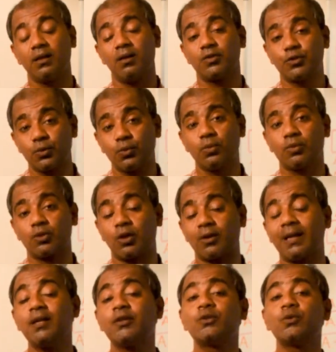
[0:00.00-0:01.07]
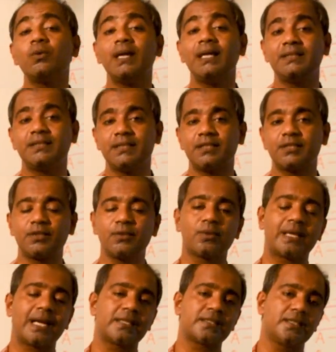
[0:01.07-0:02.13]
total 2 engines you
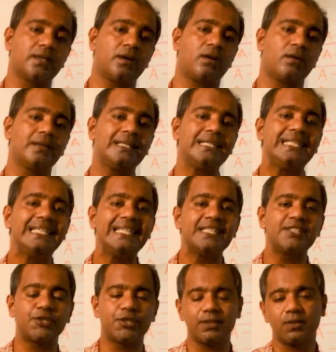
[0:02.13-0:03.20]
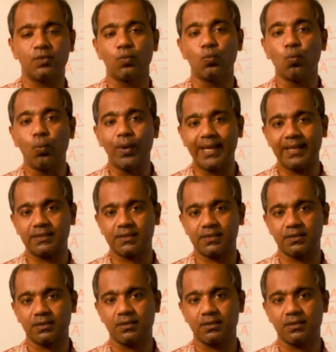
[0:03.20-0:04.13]
can see on each wings.